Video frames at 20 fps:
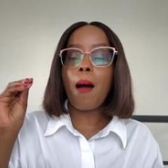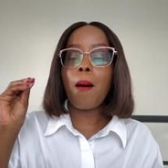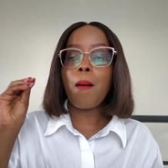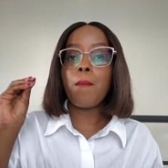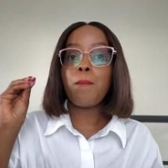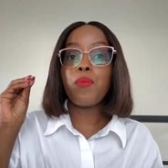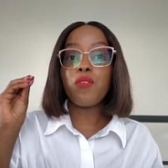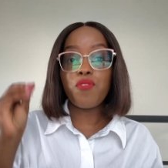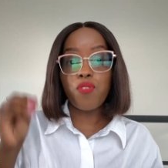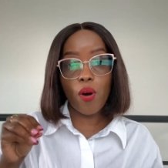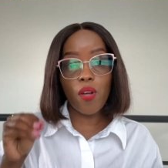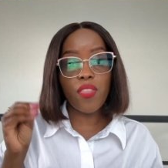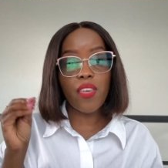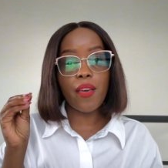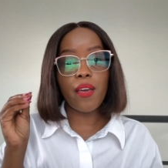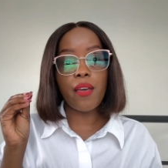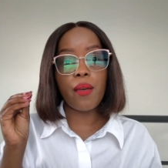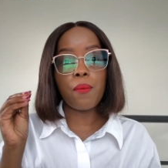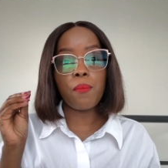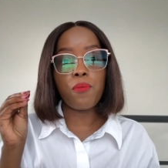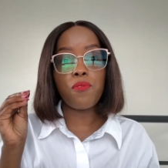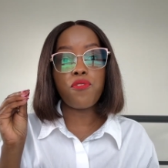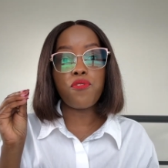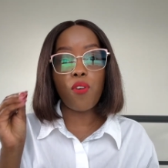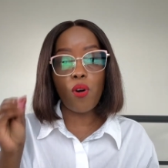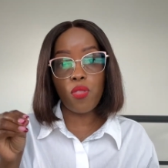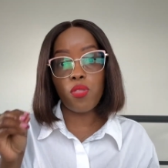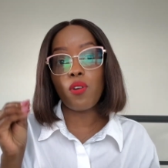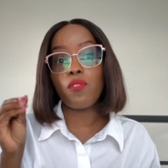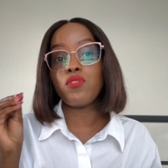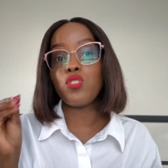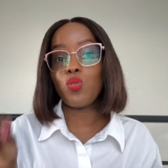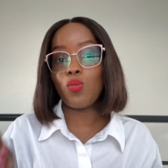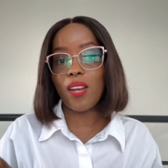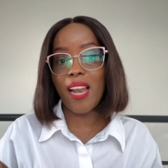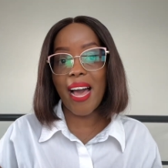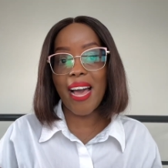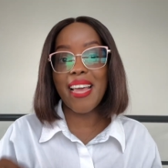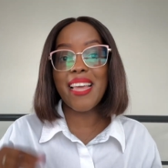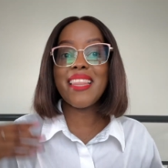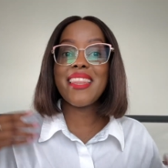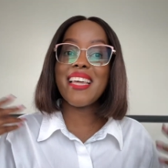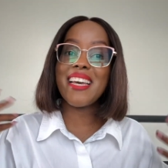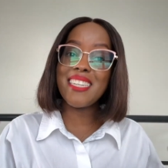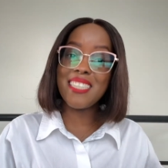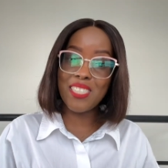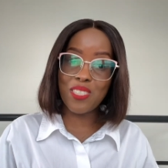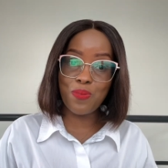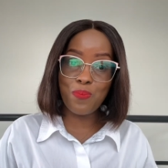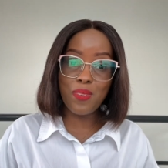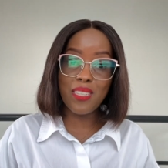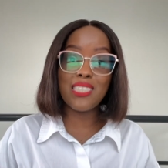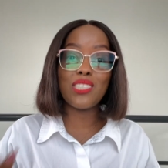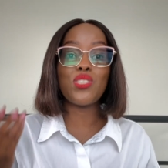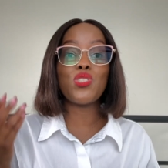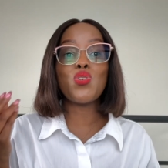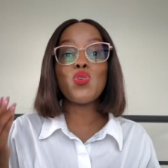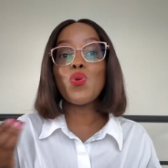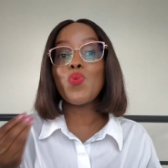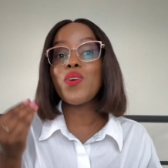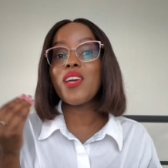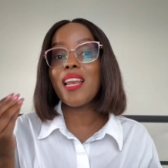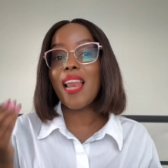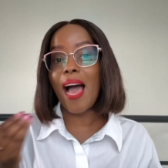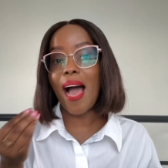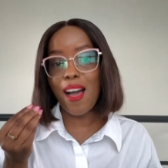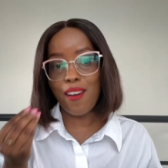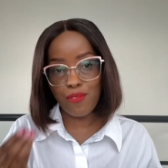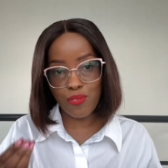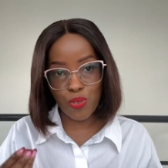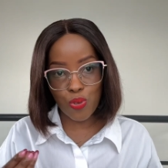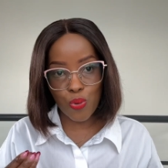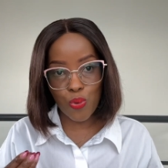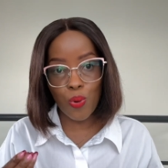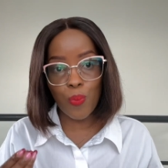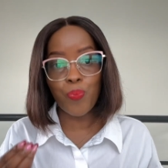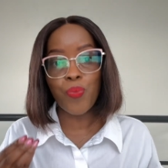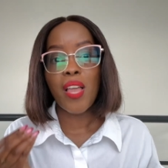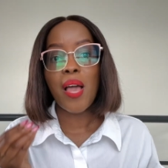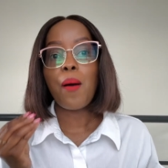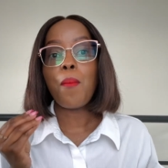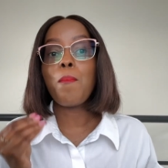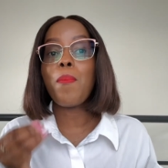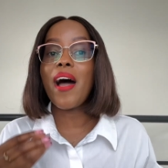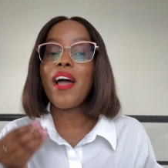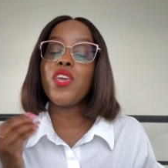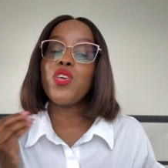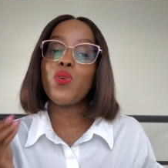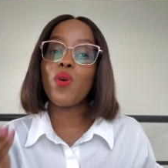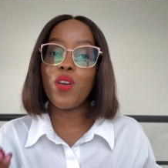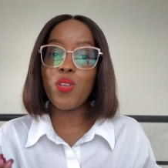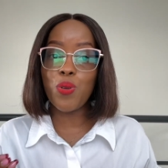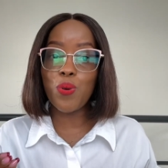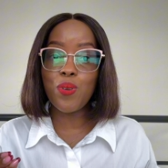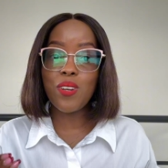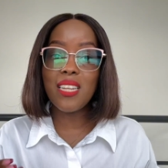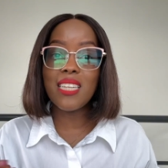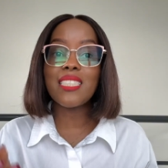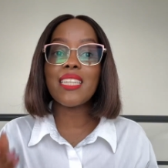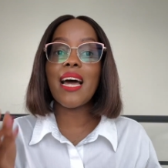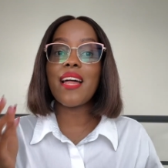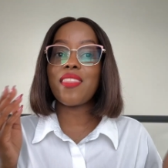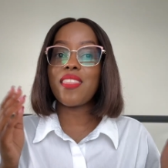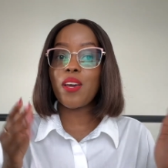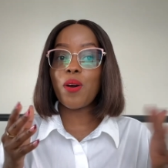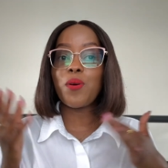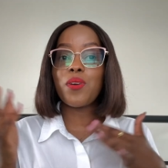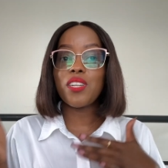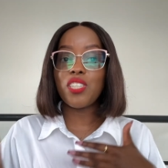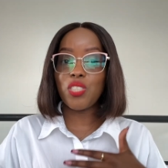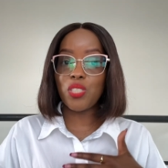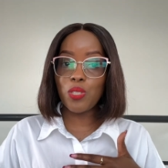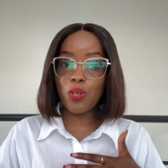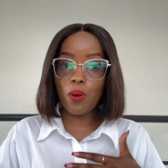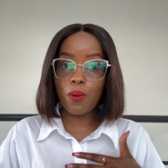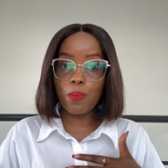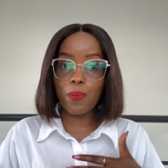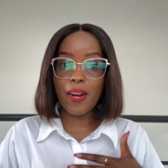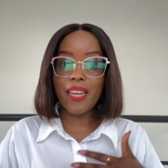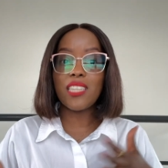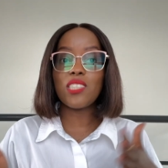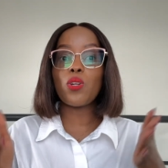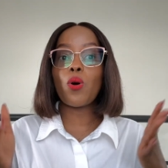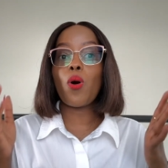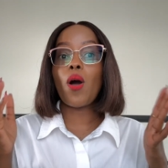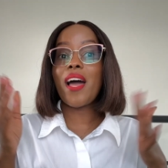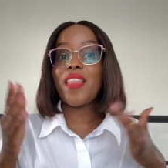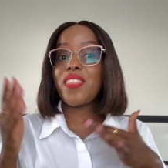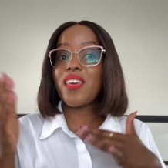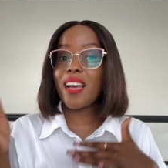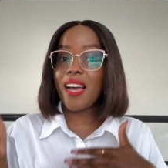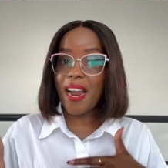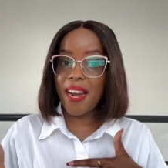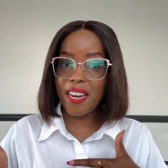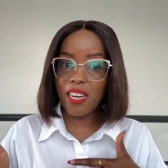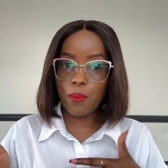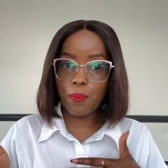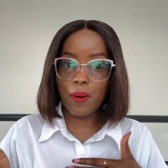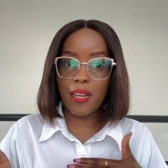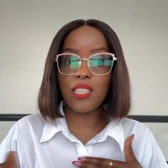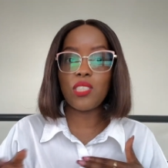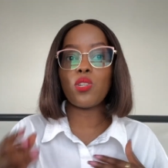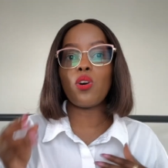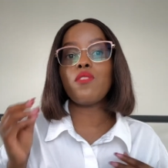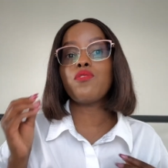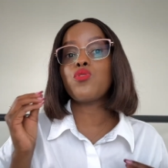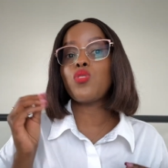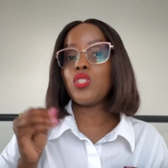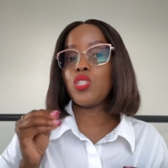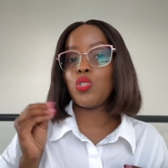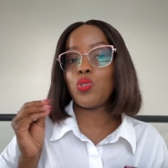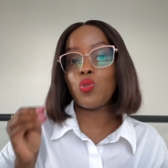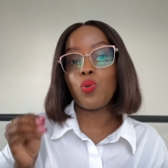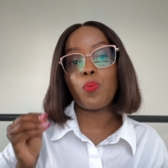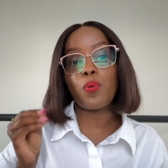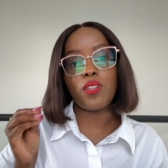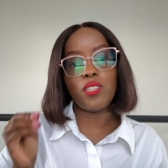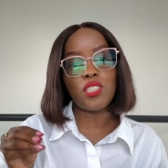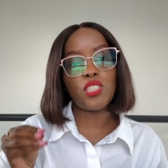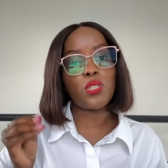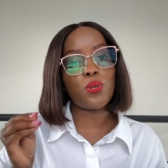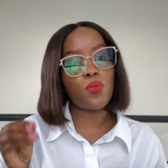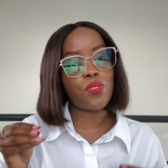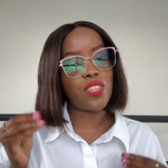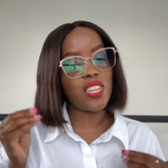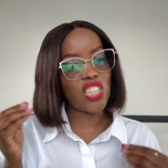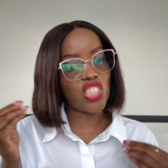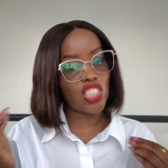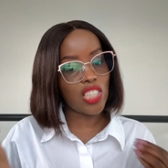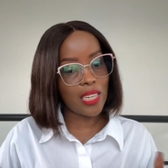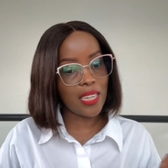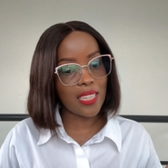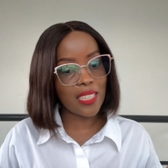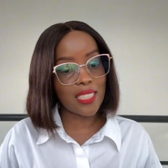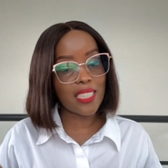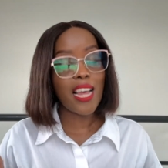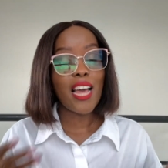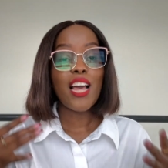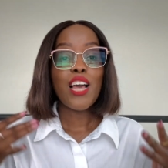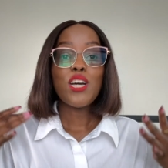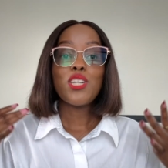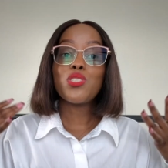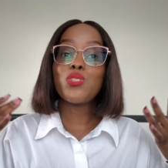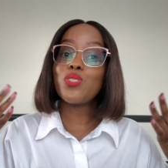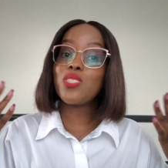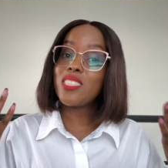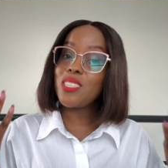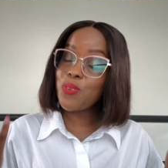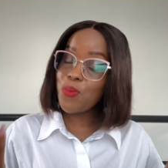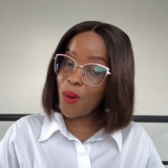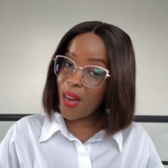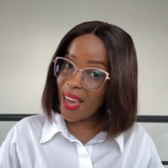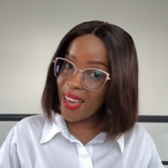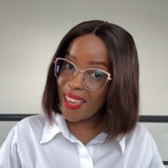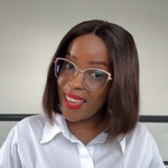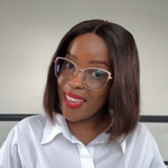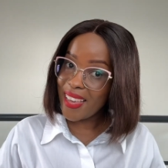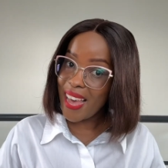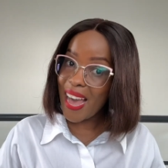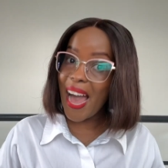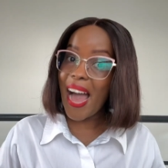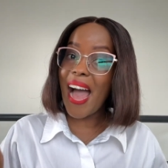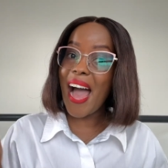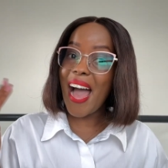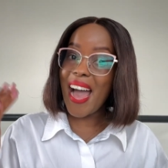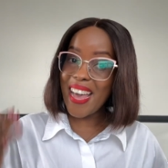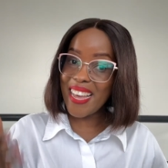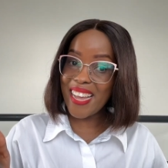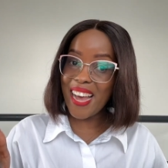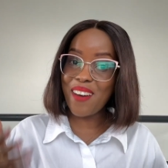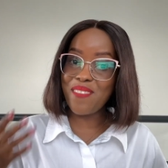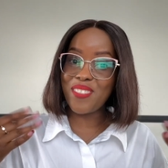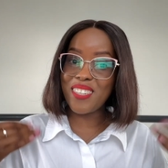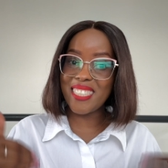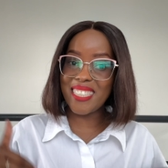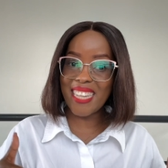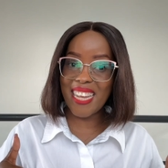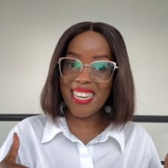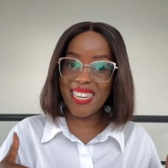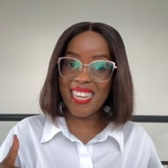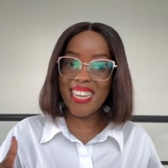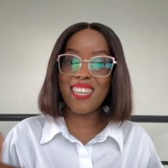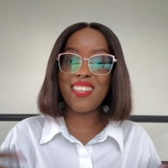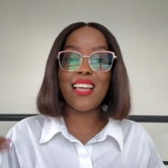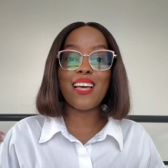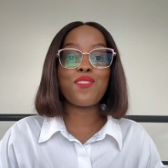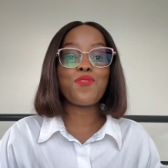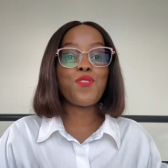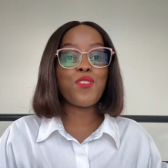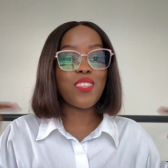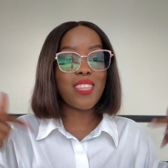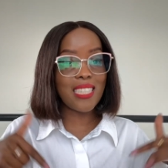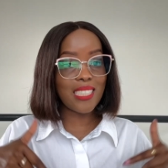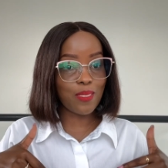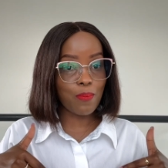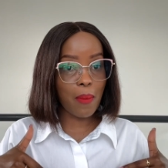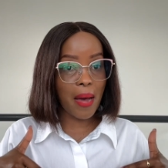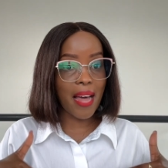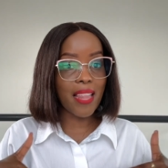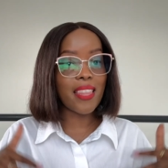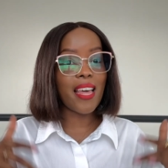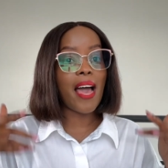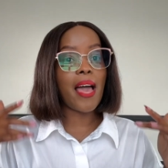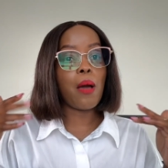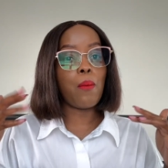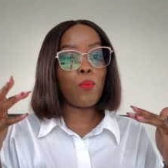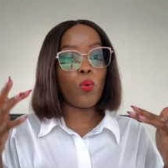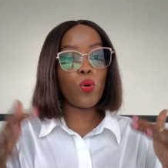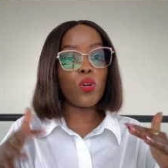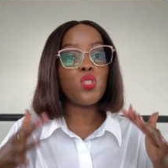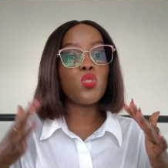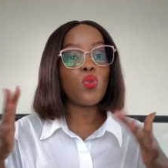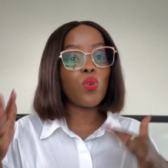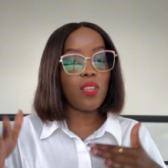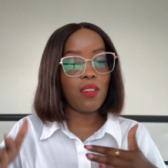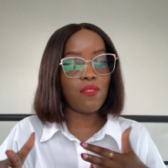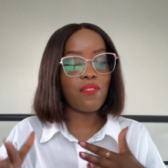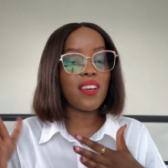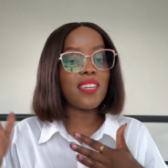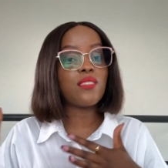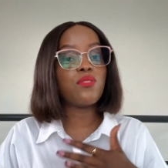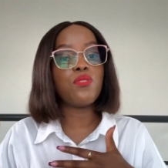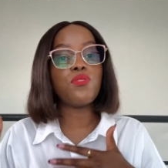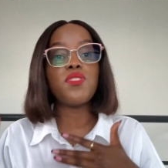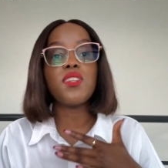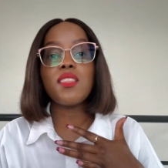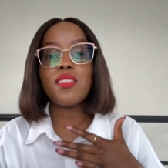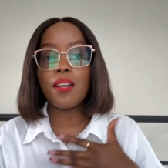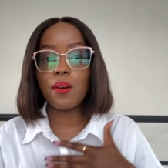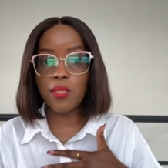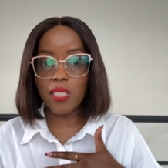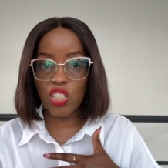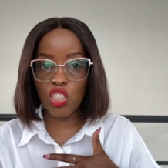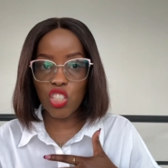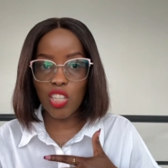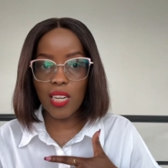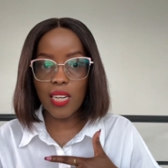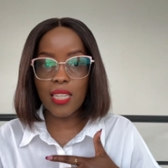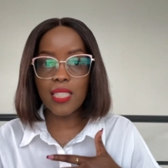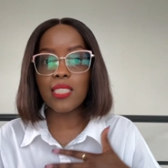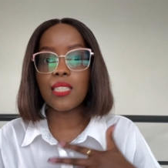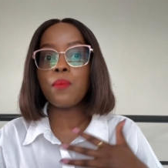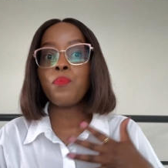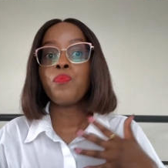before the 4th of July, then it means you will have to buy your units at the original price or at the current price of 22.03 shillings. So you see why I have decided that for this month, I am going to invest 15,000 shillings